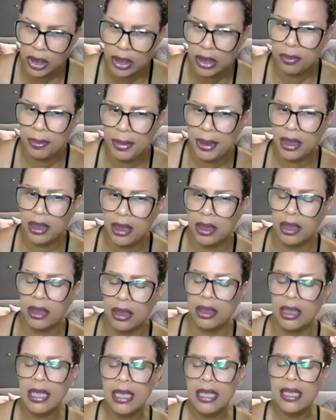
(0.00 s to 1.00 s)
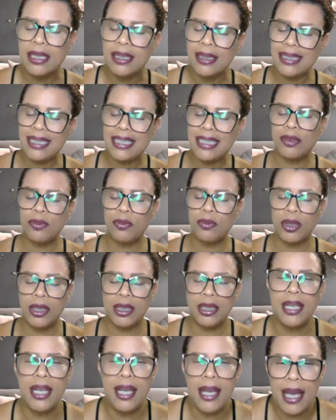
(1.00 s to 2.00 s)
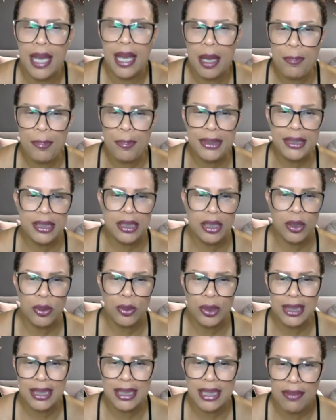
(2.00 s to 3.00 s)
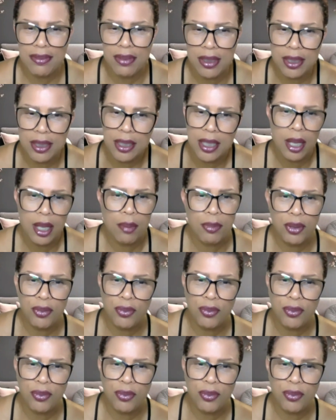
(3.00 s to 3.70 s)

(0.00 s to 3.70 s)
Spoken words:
Just to be clear, Season 1, Episode 7.